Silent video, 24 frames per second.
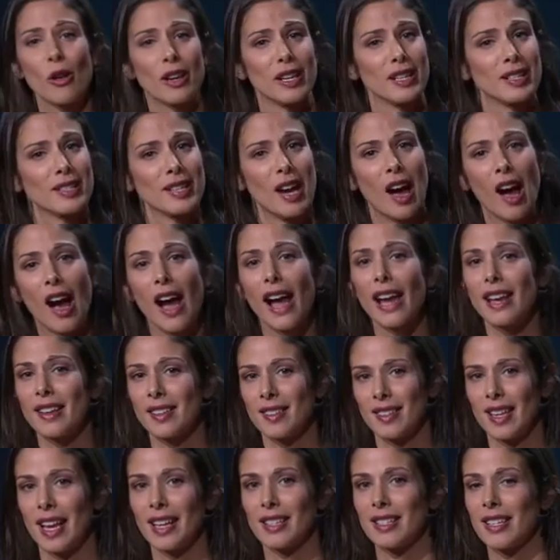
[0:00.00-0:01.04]
an entire
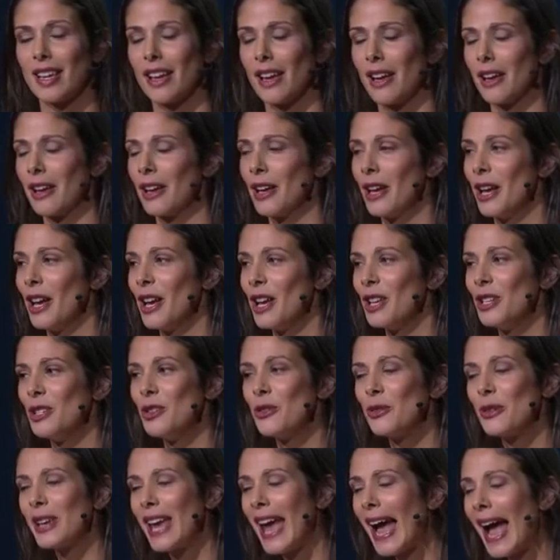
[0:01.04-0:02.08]
sector,
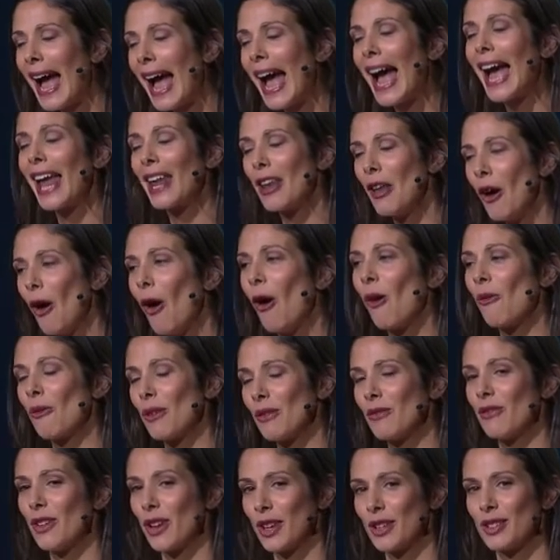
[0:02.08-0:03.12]
you cannot
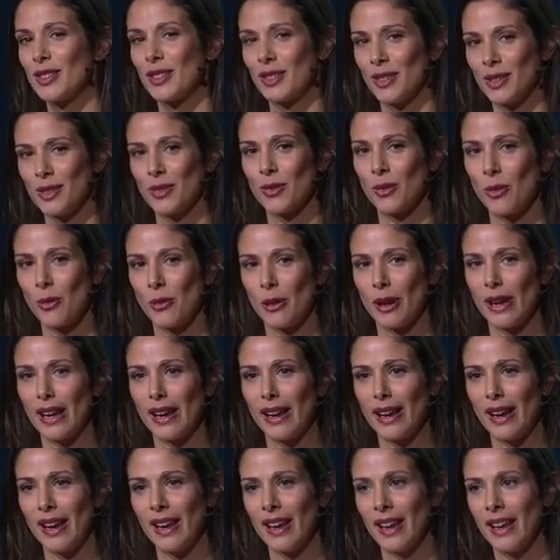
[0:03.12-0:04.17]
reverse the story.
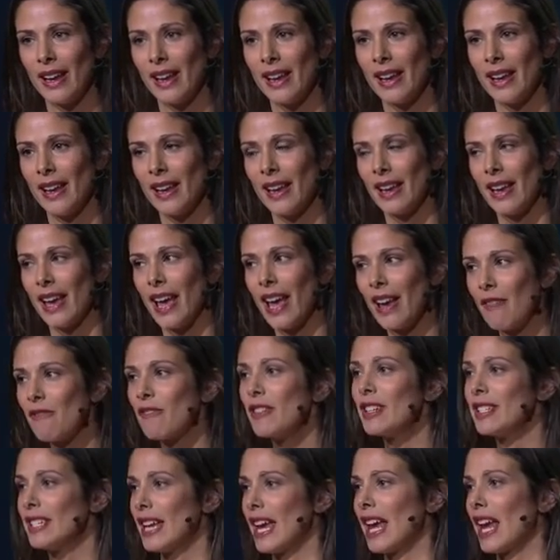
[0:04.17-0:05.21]

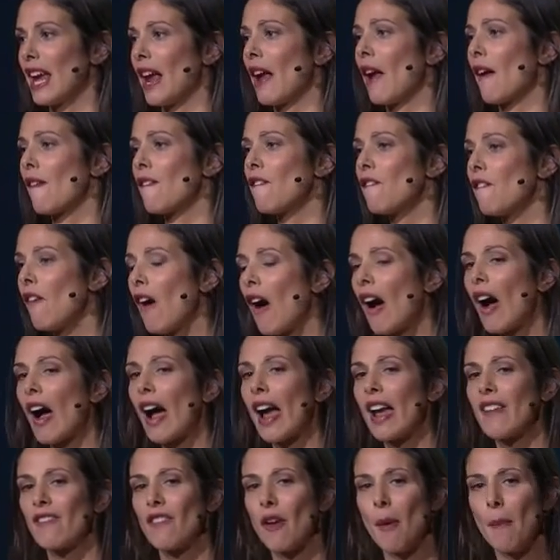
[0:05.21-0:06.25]
Every day,
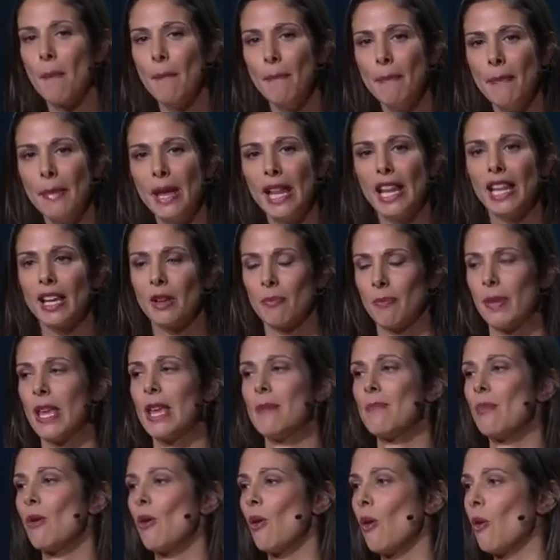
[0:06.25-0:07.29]
5 million
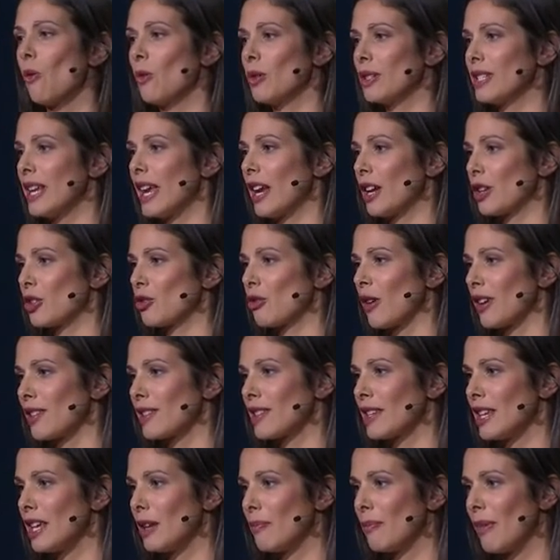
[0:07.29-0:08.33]
people will take a trust
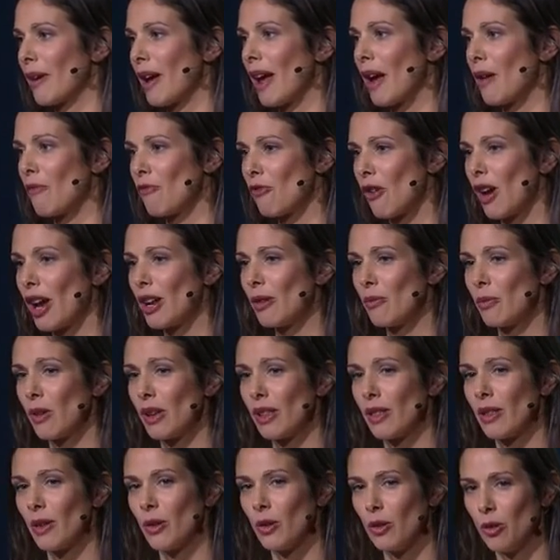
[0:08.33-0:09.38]
leap and ride
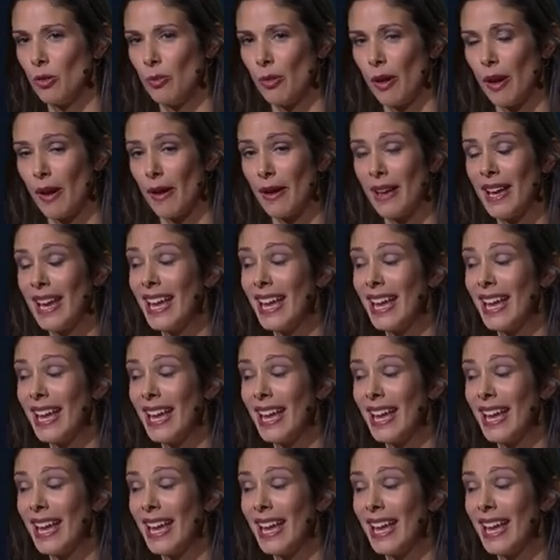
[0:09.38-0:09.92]
with Uber.